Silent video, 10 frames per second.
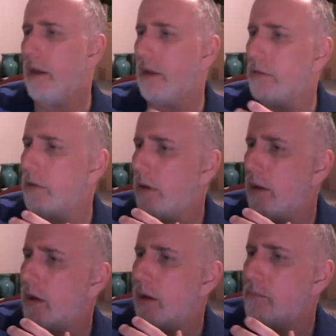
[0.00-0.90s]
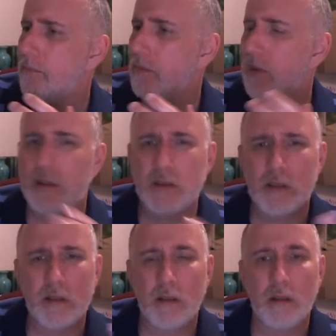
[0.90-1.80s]
And
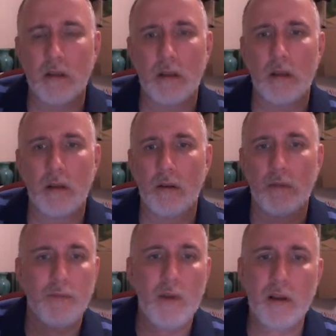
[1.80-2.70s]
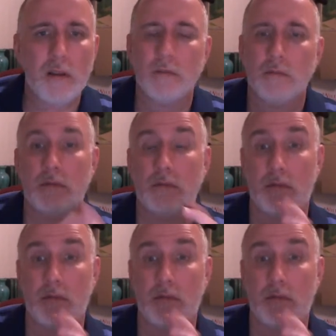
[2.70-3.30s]
it's fucking